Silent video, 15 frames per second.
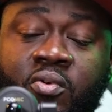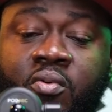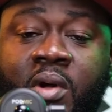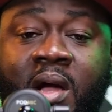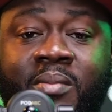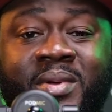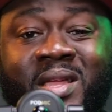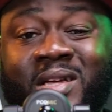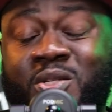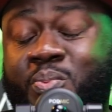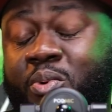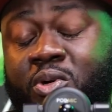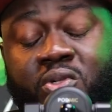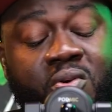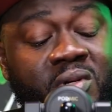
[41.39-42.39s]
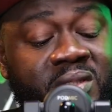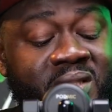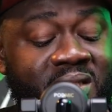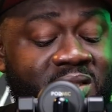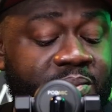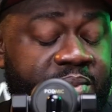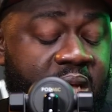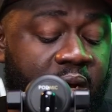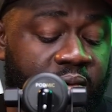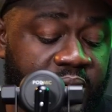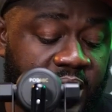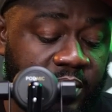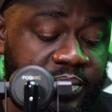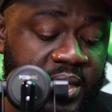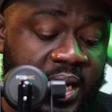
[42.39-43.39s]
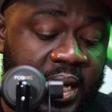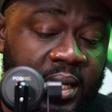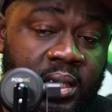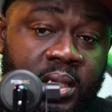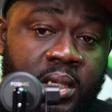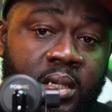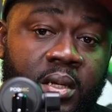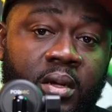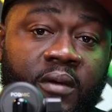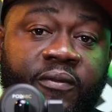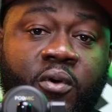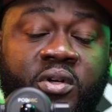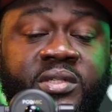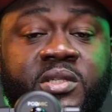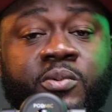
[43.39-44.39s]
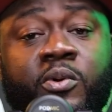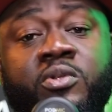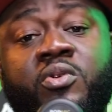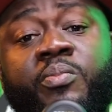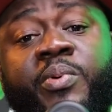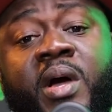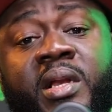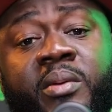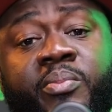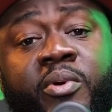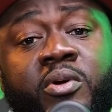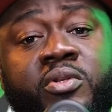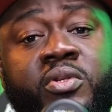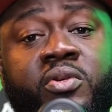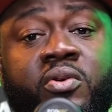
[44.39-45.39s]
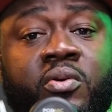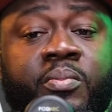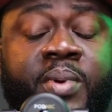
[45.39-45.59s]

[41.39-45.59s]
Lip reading: Okwabenya sports content via here via. Of course, it's also probably brought to you